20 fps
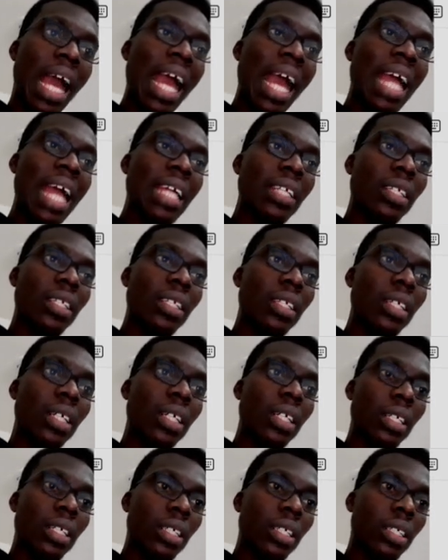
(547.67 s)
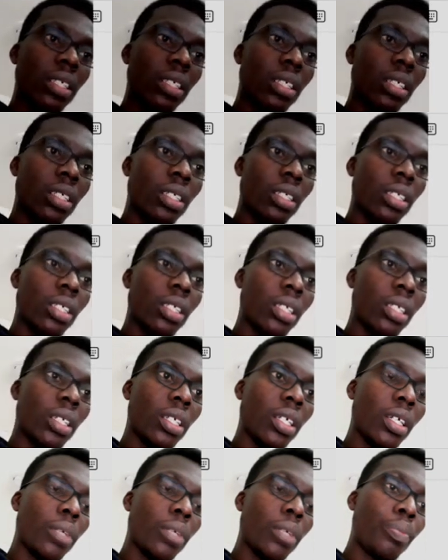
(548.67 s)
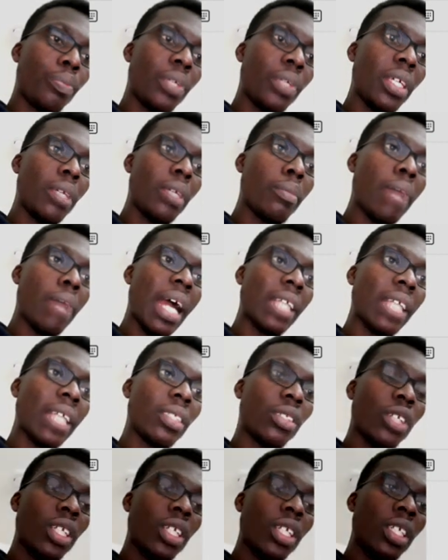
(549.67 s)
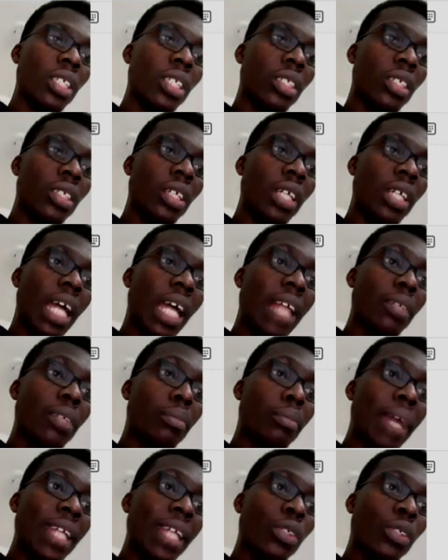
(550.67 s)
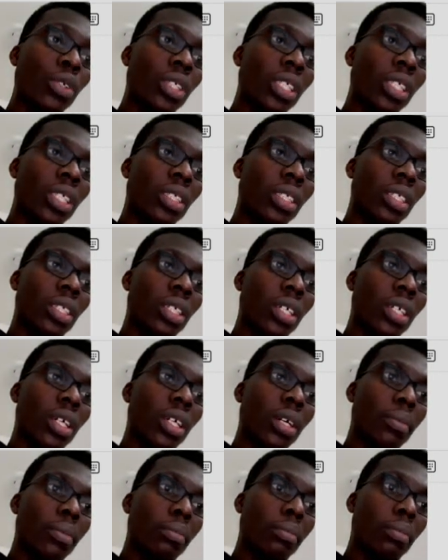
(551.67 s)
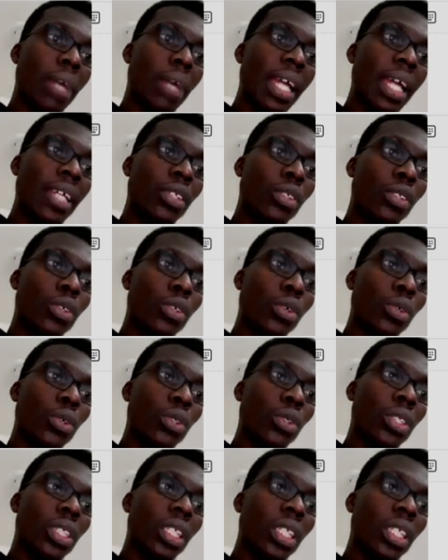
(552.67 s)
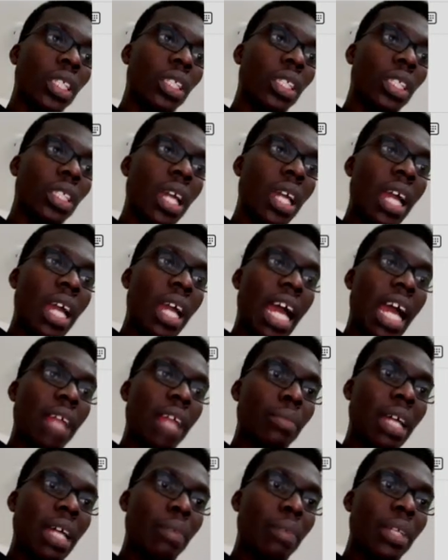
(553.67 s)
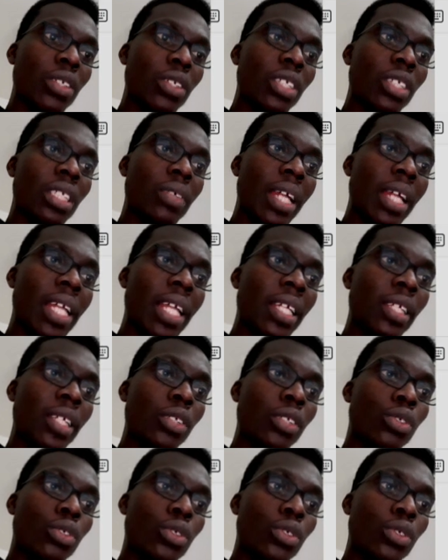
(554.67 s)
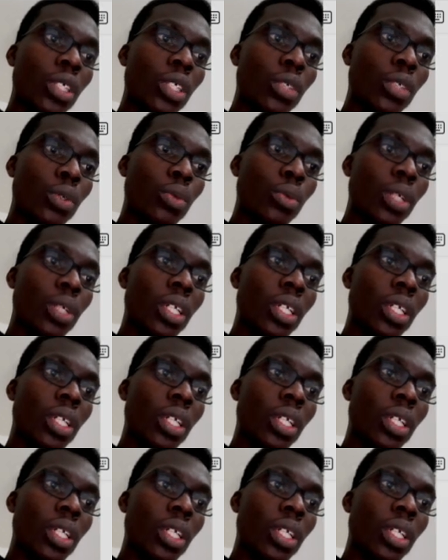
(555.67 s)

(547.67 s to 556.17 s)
and PMAT. Sorry, is and mitosis. Mitosis. And that mitosis is divided into